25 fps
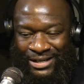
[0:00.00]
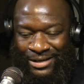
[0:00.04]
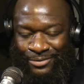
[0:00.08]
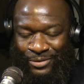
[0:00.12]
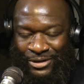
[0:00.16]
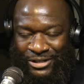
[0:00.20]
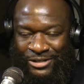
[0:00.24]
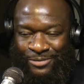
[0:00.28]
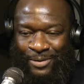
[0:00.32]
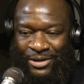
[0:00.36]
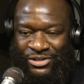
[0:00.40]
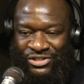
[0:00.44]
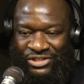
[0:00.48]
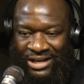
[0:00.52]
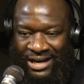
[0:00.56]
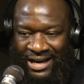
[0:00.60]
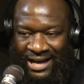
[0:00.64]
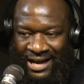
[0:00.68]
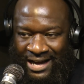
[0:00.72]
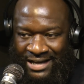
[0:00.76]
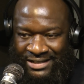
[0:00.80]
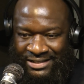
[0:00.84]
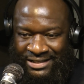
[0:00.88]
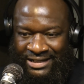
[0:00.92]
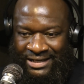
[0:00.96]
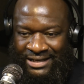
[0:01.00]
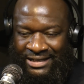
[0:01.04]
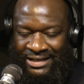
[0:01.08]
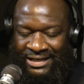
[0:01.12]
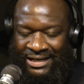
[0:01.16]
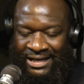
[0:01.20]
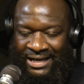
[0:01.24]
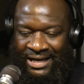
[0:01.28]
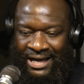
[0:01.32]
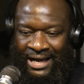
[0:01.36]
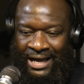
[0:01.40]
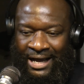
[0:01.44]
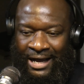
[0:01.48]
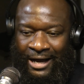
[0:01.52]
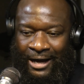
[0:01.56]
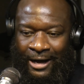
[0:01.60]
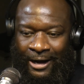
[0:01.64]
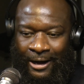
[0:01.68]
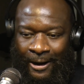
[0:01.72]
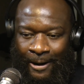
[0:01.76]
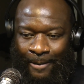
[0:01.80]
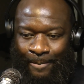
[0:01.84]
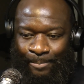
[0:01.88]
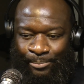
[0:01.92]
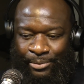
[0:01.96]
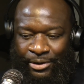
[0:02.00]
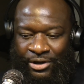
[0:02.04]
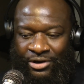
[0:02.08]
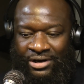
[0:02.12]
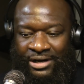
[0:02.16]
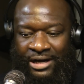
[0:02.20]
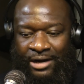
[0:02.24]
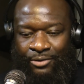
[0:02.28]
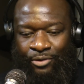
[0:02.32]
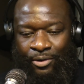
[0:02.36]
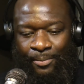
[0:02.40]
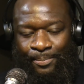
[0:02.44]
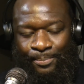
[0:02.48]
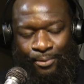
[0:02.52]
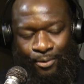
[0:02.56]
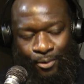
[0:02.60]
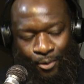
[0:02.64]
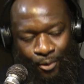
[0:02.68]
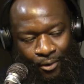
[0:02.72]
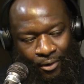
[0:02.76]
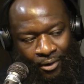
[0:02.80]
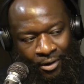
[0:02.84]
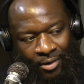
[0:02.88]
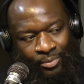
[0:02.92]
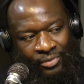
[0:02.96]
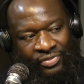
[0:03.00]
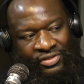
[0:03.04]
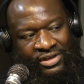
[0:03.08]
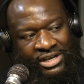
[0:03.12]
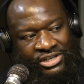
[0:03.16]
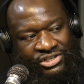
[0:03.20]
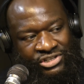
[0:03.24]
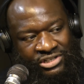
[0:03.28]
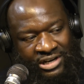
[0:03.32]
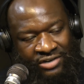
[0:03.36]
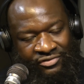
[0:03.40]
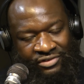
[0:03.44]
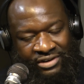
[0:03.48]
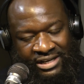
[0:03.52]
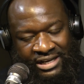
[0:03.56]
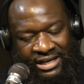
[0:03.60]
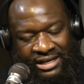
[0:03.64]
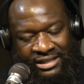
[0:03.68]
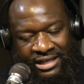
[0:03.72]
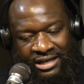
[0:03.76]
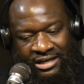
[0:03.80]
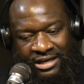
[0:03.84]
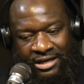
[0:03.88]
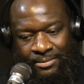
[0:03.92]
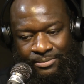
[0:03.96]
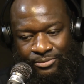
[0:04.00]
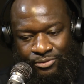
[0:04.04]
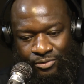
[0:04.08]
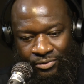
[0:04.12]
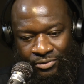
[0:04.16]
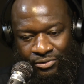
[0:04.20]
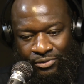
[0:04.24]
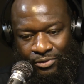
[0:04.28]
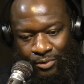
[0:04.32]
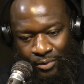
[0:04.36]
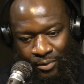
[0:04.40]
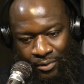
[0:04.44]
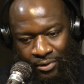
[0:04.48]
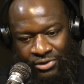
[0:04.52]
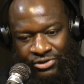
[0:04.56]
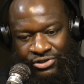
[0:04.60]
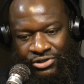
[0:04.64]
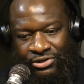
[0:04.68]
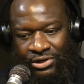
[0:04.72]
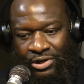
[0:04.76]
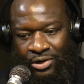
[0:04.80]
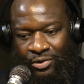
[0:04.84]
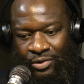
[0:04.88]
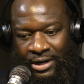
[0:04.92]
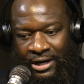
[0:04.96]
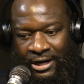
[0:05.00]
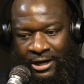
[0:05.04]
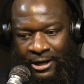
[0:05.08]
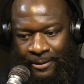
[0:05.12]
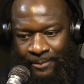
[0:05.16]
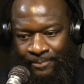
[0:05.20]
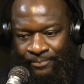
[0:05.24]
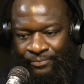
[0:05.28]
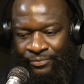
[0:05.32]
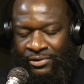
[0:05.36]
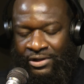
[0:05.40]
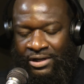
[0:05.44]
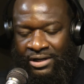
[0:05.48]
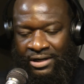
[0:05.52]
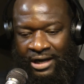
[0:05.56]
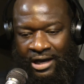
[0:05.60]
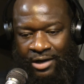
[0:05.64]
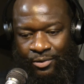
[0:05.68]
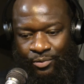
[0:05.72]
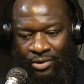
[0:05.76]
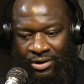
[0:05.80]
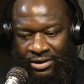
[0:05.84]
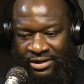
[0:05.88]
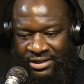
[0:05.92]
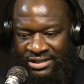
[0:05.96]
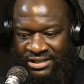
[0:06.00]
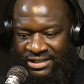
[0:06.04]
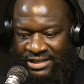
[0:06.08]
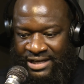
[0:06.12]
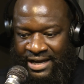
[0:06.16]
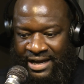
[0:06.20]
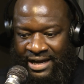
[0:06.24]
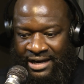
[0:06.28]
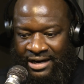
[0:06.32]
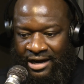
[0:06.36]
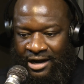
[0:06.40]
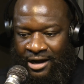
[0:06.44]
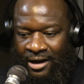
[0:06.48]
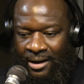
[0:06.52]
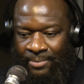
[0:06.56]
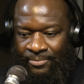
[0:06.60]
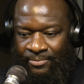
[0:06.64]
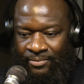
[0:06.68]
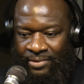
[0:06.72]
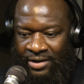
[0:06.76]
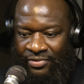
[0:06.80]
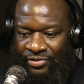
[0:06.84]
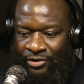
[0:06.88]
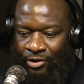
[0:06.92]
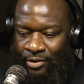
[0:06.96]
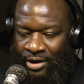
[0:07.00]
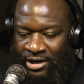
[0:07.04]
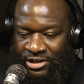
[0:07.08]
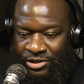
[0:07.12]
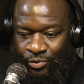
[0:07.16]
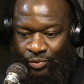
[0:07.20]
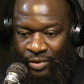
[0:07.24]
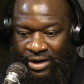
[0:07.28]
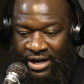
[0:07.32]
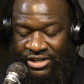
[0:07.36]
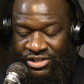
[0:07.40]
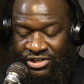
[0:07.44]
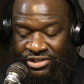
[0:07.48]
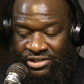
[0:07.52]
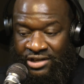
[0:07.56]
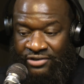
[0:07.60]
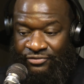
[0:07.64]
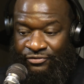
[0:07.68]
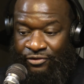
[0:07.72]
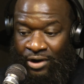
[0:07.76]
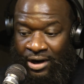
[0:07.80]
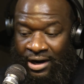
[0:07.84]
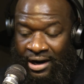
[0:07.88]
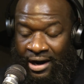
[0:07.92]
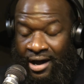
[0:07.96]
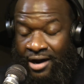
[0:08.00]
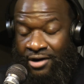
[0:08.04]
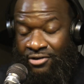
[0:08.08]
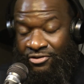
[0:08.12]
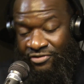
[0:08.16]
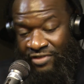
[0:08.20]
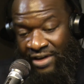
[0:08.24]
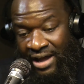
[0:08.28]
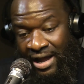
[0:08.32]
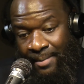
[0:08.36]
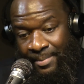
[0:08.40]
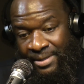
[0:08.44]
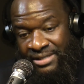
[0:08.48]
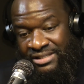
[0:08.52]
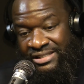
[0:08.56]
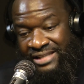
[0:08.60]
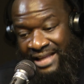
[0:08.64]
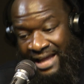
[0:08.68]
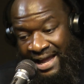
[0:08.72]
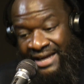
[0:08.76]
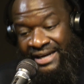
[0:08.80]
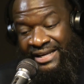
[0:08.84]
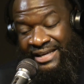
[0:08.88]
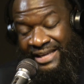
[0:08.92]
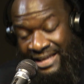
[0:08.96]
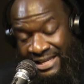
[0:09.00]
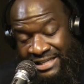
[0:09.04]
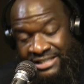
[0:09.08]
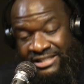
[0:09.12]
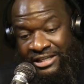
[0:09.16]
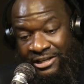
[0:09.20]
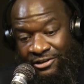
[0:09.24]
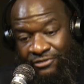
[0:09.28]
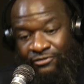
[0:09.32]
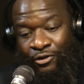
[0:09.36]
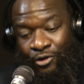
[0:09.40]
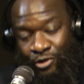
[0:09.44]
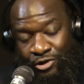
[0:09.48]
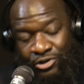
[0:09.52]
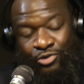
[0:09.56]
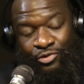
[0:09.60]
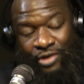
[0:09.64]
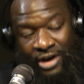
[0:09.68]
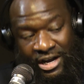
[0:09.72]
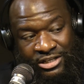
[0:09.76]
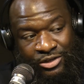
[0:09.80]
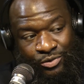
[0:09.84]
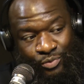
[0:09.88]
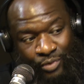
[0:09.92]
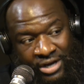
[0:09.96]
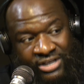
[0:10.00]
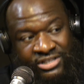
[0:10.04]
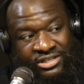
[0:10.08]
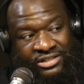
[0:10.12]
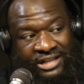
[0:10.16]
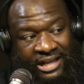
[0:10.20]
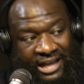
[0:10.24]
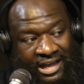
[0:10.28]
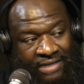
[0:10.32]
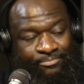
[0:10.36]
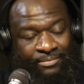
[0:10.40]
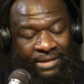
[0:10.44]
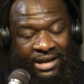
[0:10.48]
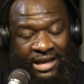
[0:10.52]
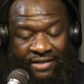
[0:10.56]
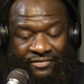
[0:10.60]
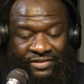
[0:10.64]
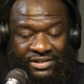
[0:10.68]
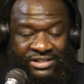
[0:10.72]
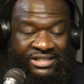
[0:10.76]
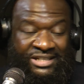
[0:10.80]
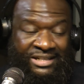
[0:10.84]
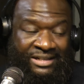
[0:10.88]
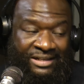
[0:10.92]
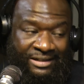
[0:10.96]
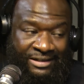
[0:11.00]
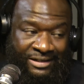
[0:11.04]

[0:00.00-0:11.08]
we specialize in building a rapport with each and every kid that comes through the doors. Like Wanda said, at the graduations, for a lot of families, that is the first graduation they may have attended.